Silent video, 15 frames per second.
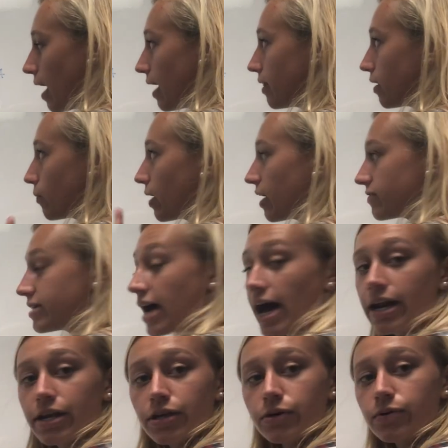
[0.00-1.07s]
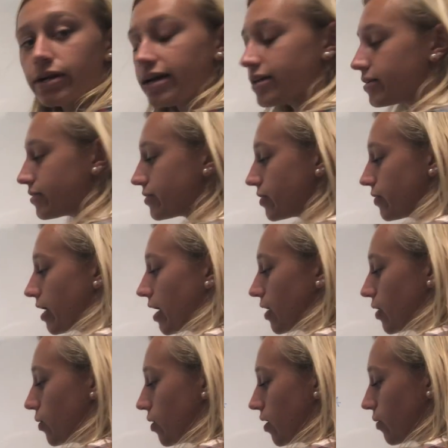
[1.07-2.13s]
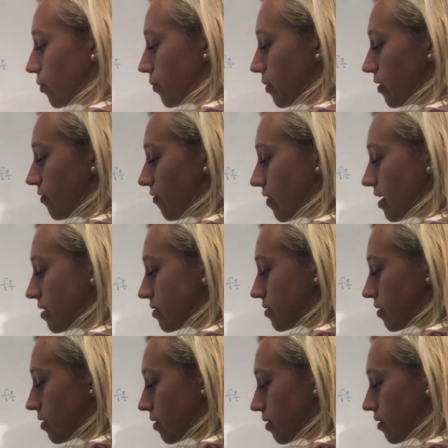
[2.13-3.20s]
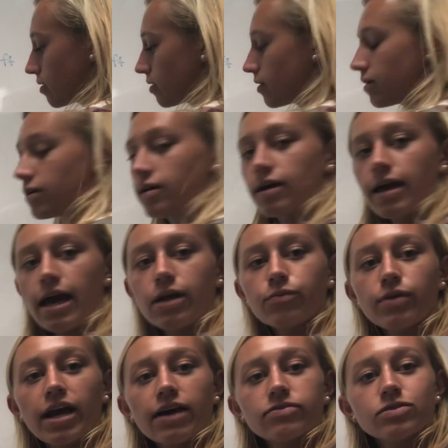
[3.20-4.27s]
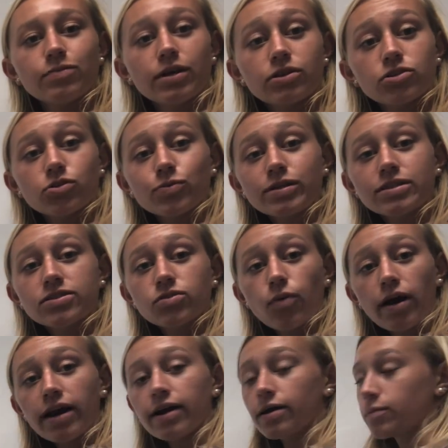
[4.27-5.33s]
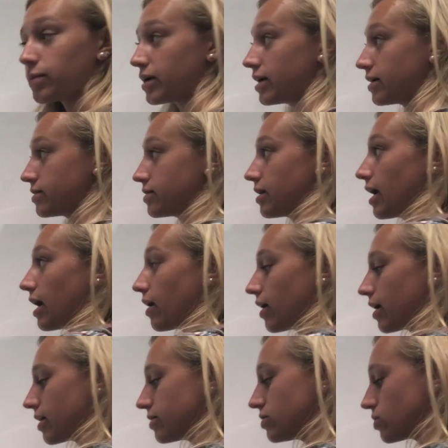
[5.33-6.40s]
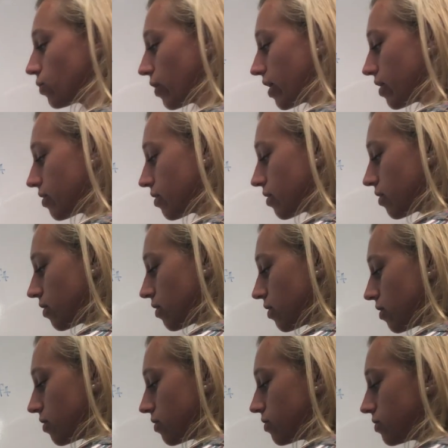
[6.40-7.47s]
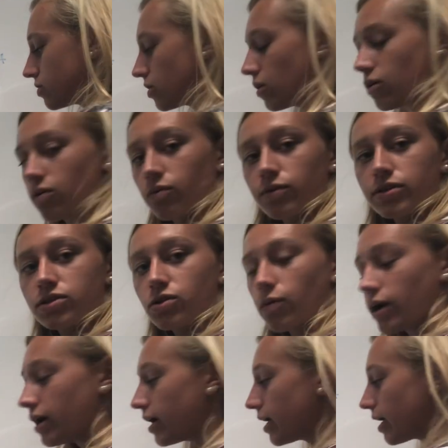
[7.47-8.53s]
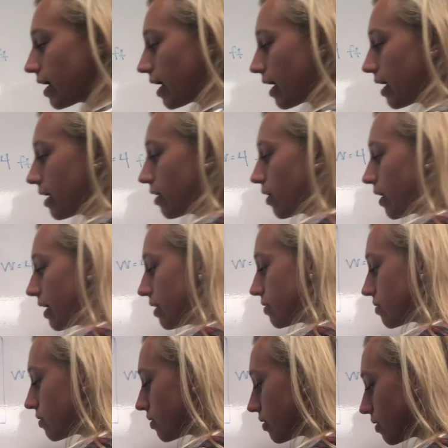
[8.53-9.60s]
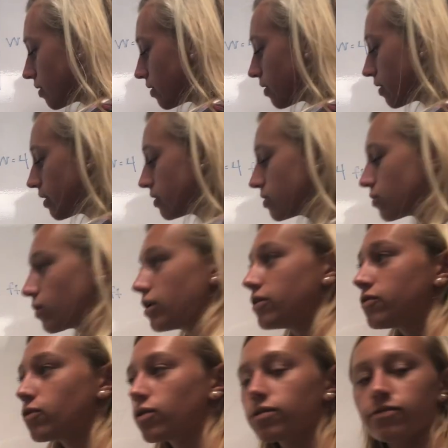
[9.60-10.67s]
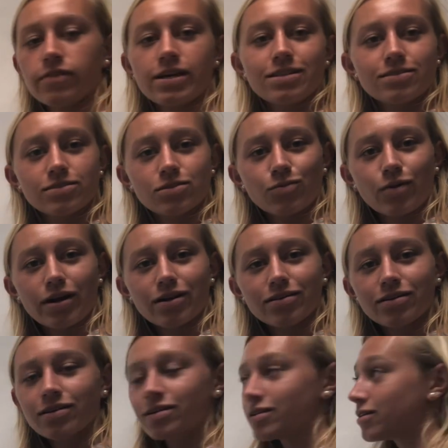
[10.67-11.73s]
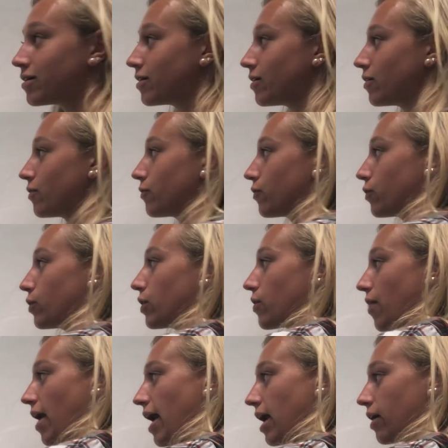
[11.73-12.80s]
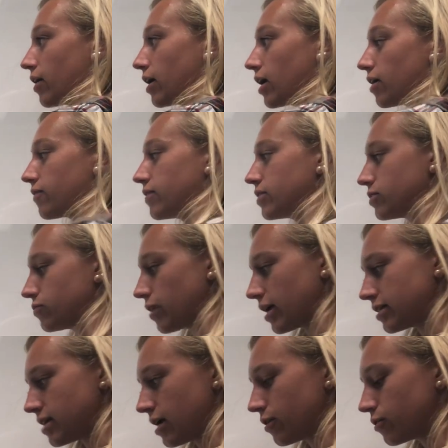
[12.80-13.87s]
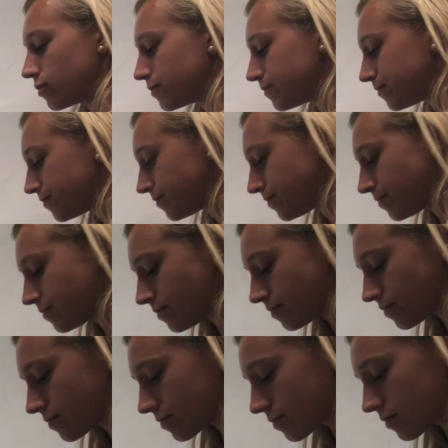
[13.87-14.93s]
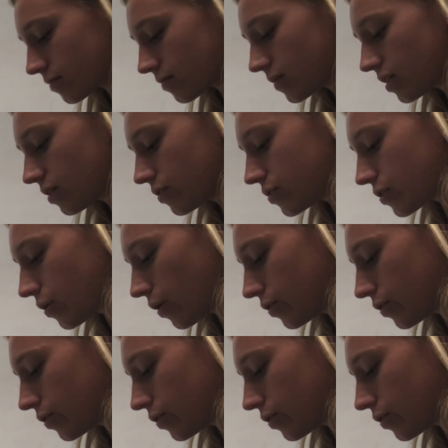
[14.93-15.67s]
And then we have to add a unit, so that unit will be feet. And we have to make sure we square it because the area is squared. So we square it, and our answer is 24 feet squared for the area of this rectangle. So I'll